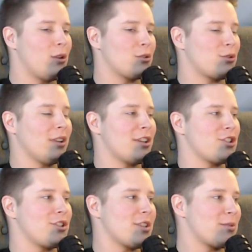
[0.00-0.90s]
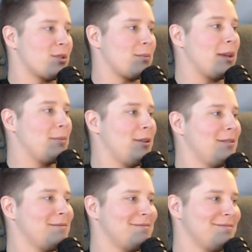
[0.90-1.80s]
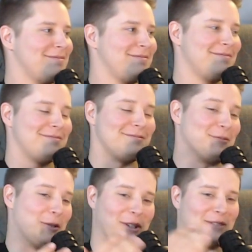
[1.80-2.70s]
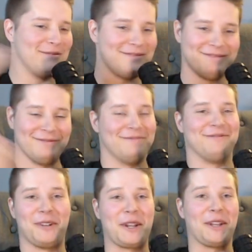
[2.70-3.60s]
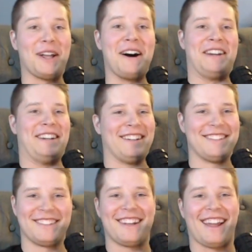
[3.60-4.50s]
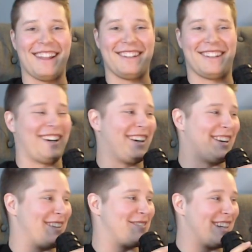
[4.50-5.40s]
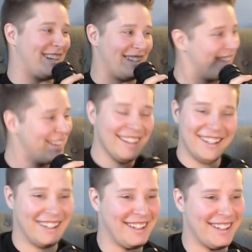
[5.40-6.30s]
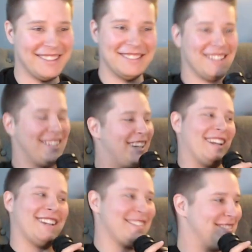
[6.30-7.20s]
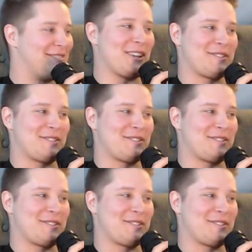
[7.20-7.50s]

relationships with people. What a put a line. And on, I mean, hey, watch for